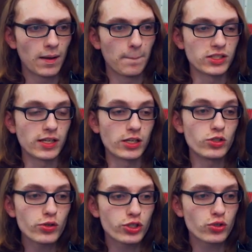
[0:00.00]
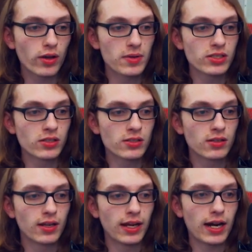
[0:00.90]
say you do destroy the missiles,
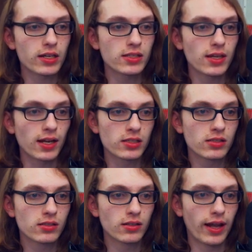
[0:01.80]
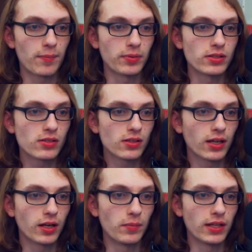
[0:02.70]
Area 6 happens,
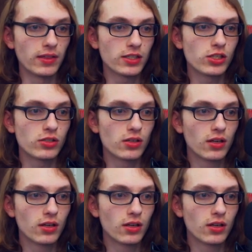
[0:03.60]
and this is